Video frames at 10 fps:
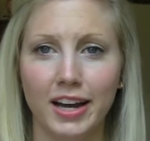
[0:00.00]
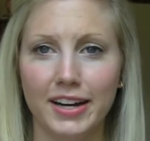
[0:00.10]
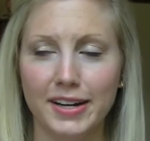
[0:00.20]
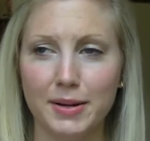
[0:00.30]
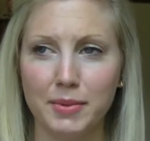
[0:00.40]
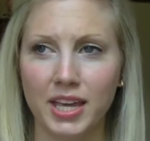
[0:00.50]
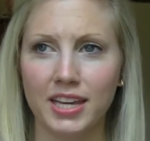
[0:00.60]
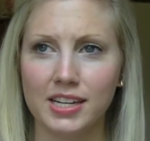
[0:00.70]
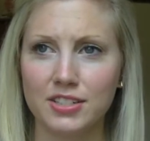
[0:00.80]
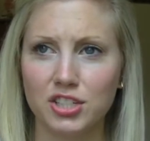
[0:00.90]

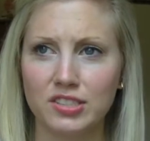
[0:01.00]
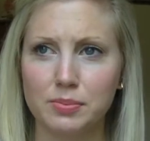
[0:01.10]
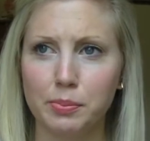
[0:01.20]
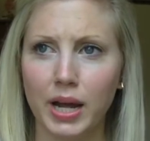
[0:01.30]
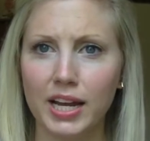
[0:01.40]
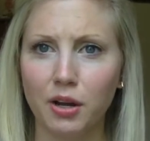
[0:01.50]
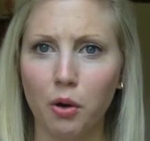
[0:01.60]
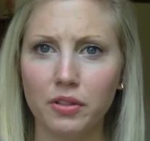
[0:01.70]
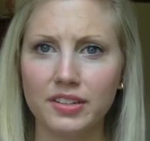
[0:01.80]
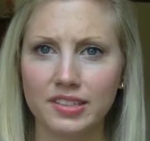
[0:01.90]
and just buy
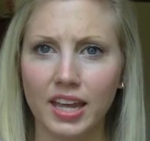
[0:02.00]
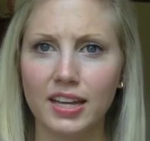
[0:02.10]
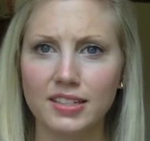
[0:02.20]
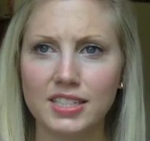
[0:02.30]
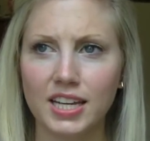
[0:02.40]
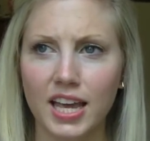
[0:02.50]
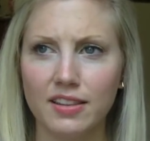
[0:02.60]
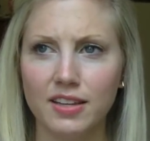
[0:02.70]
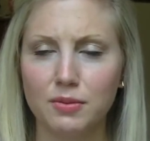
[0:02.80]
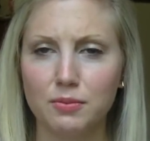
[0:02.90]
all this candy
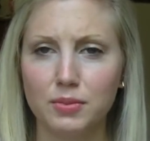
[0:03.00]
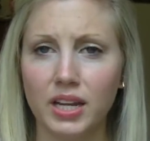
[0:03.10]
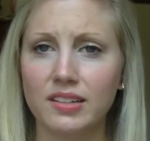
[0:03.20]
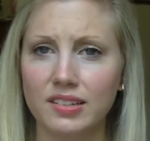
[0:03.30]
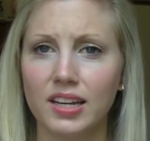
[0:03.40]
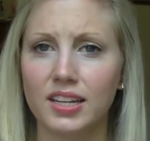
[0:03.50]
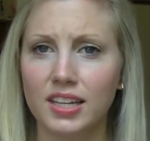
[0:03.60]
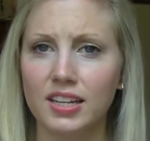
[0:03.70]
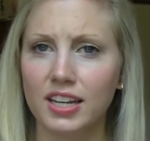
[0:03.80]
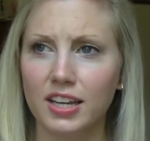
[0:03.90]
and then get sick
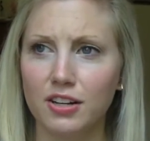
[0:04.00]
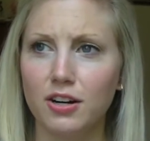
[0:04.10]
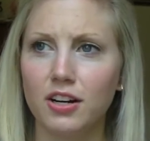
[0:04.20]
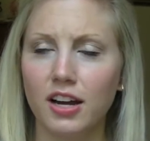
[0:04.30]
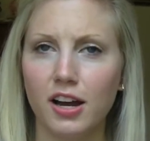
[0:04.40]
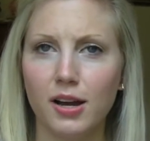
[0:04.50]
eating it all.